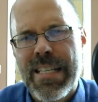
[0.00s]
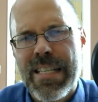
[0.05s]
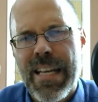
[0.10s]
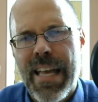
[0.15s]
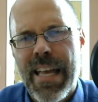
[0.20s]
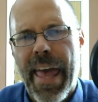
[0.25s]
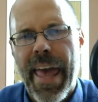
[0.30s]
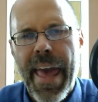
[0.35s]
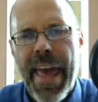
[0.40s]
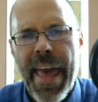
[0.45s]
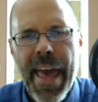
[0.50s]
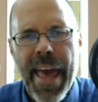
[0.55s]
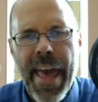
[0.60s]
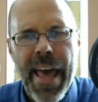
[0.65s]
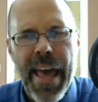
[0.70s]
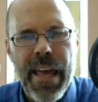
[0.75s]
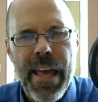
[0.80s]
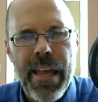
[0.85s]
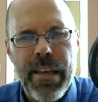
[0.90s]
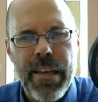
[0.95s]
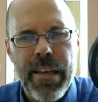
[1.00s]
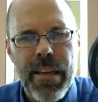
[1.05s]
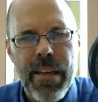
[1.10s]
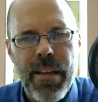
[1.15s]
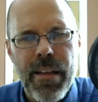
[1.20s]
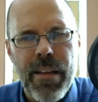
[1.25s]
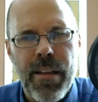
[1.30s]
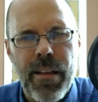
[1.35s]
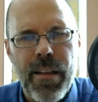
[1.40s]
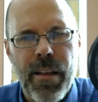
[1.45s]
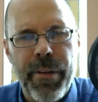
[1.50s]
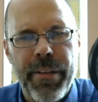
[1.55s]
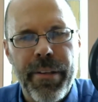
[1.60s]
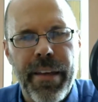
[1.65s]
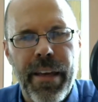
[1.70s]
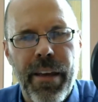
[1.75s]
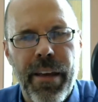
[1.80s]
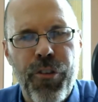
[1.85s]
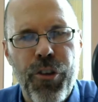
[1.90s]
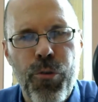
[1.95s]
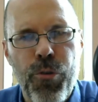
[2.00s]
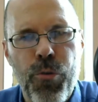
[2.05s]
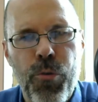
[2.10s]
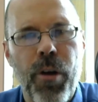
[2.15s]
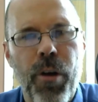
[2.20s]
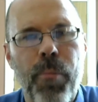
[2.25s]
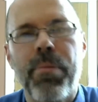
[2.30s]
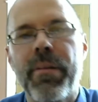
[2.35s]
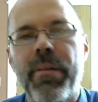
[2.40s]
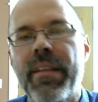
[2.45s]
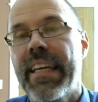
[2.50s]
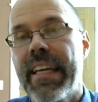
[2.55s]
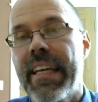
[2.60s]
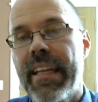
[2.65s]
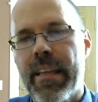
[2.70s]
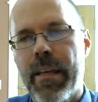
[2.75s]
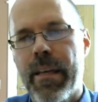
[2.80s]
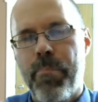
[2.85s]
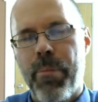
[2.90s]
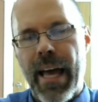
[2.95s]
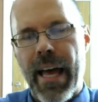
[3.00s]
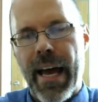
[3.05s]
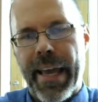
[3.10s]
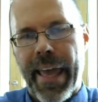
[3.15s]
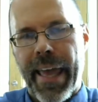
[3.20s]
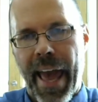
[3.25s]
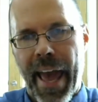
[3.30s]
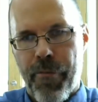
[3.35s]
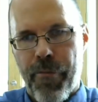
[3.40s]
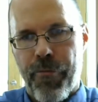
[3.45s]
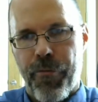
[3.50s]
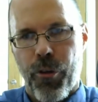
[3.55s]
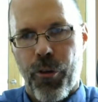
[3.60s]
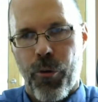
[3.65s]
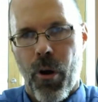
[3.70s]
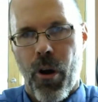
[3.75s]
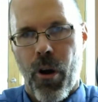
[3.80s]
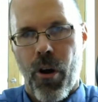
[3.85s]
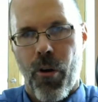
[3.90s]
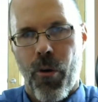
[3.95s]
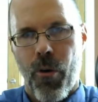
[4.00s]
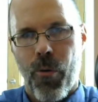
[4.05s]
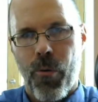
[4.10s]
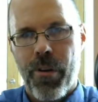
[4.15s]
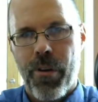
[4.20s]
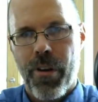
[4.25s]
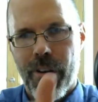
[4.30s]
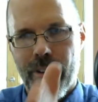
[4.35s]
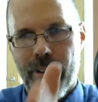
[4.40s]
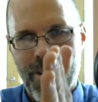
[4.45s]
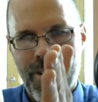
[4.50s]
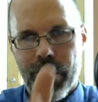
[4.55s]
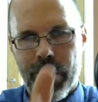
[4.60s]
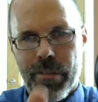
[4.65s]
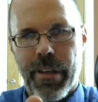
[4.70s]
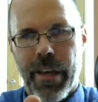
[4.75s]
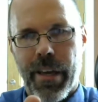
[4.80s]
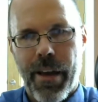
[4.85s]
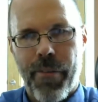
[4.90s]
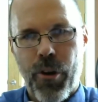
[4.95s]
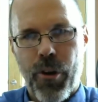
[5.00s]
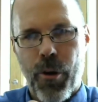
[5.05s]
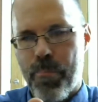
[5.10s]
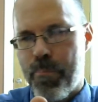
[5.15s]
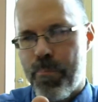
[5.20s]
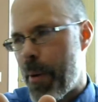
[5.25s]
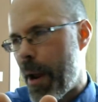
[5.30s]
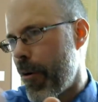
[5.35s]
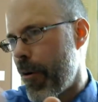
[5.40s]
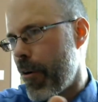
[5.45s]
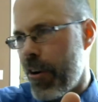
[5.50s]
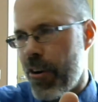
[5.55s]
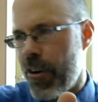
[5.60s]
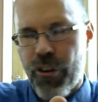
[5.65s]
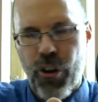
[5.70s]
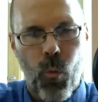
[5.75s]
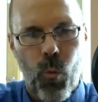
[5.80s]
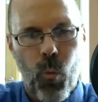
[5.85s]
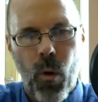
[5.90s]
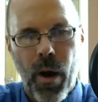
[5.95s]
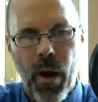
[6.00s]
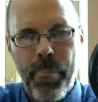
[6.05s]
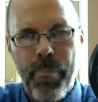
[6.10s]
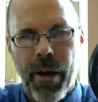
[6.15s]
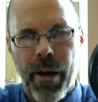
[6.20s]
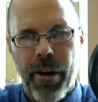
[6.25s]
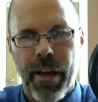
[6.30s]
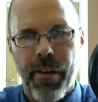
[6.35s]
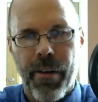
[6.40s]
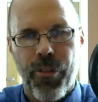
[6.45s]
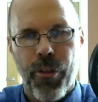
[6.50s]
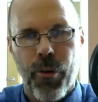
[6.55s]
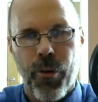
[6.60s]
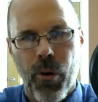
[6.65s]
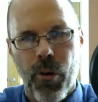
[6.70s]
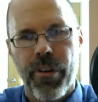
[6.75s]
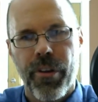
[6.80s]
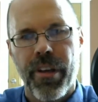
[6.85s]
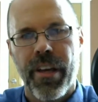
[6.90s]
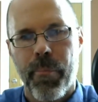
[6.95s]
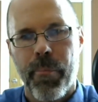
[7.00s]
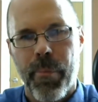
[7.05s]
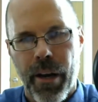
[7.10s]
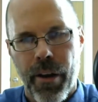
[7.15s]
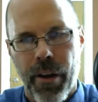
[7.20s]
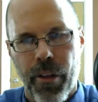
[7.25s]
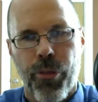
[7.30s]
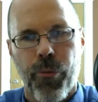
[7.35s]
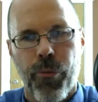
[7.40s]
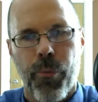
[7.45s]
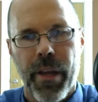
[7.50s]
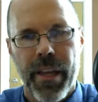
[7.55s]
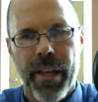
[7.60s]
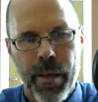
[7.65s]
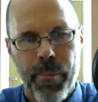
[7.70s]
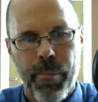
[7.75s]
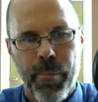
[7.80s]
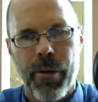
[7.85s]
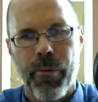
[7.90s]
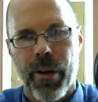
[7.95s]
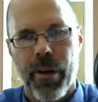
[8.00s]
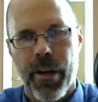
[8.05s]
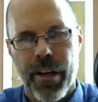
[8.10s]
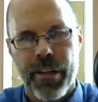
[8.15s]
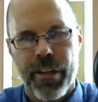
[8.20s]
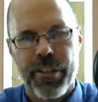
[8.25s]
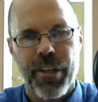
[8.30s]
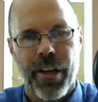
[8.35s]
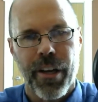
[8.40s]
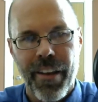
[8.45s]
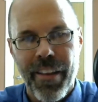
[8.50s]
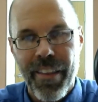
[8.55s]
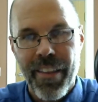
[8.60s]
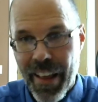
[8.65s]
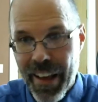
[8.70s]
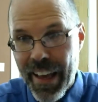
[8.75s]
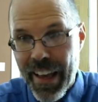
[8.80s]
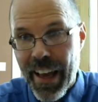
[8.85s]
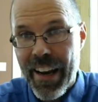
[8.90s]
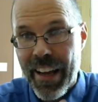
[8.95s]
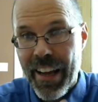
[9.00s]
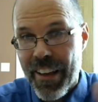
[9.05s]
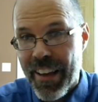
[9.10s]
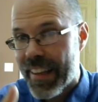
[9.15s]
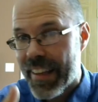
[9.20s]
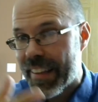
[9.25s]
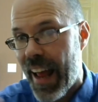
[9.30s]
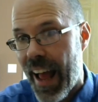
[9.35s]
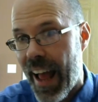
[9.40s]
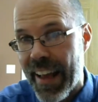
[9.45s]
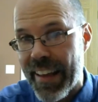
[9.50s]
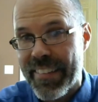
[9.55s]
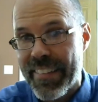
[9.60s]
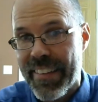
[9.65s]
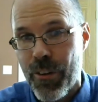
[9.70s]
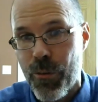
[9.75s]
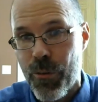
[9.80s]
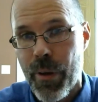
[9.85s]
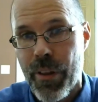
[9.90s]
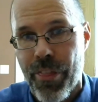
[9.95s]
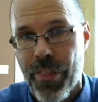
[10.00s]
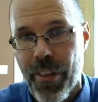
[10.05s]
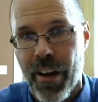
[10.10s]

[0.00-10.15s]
let me see, if you completely block half the road, so you have your barrier, you wipe out half the road, you get about a 3 dB reduction. And that kind of ties in with